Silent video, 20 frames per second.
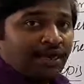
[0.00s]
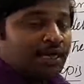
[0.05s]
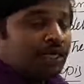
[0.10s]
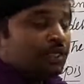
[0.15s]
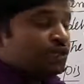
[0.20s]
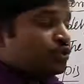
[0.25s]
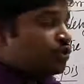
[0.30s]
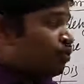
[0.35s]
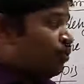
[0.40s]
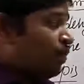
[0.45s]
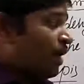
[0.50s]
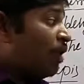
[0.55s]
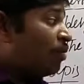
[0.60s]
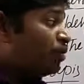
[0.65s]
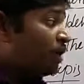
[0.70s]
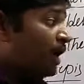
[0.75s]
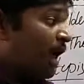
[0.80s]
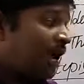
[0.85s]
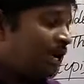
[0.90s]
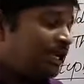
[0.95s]
So we have
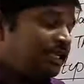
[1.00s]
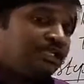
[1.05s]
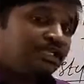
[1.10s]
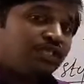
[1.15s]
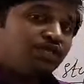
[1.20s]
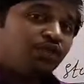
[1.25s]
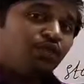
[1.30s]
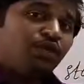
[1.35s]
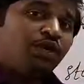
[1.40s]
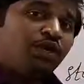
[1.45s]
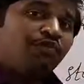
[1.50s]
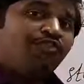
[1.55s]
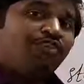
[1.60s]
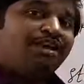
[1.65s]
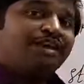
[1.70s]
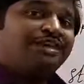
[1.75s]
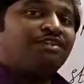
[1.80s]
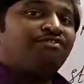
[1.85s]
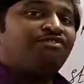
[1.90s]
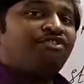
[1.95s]
to add this nucleophile
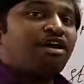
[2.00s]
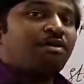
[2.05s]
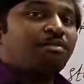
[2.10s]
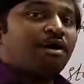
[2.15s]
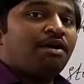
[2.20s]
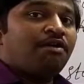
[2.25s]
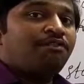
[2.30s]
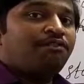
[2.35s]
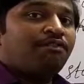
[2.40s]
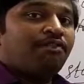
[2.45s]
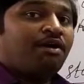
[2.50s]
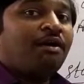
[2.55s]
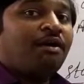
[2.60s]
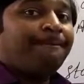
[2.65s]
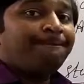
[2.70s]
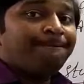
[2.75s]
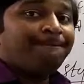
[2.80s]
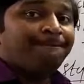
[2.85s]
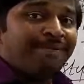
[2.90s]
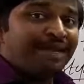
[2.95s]
in the form
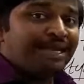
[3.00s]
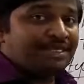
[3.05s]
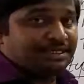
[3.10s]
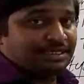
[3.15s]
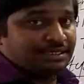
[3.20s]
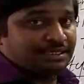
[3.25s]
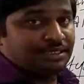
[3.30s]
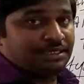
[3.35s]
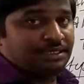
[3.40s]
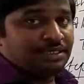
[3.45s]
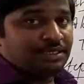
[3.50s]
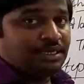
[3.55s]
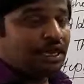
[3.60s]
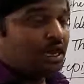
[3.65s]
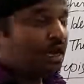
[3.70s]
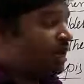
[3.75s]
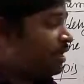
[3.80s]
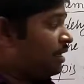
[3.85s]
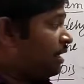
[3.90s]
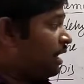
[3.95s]
of base
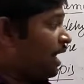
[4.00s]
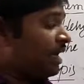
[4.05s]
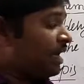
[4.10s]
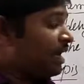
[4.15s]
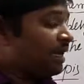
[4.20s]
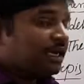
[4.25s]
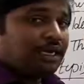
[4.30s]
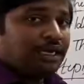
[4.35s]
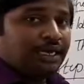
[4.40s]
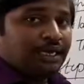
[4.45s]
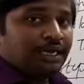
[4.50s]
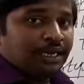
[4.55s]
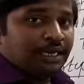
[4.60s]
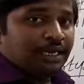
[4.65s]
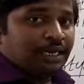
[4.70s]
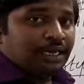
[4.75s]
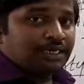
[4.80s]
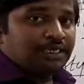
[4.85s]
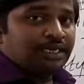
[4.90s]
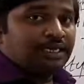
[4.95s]
or alkali,
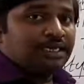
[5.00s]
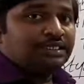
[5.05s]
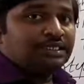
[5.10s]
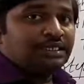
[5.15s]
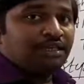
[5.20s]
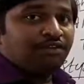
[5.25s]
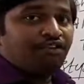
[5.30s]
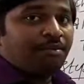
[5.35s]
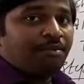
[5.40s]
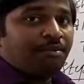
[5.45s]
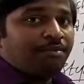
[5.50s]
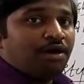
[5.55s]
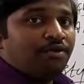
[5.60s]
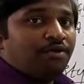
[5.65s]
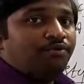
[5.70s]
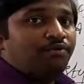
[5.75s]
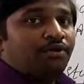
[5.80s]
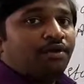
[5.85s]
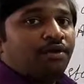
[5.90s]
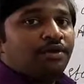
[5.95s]
that is in the form
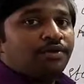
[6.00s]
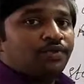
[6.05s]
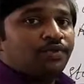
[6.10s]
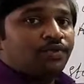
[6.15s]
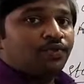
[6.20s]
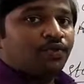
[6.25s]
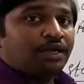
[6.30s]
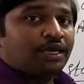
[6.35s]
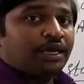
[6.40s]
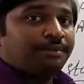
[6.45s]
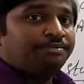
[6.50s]
of sodium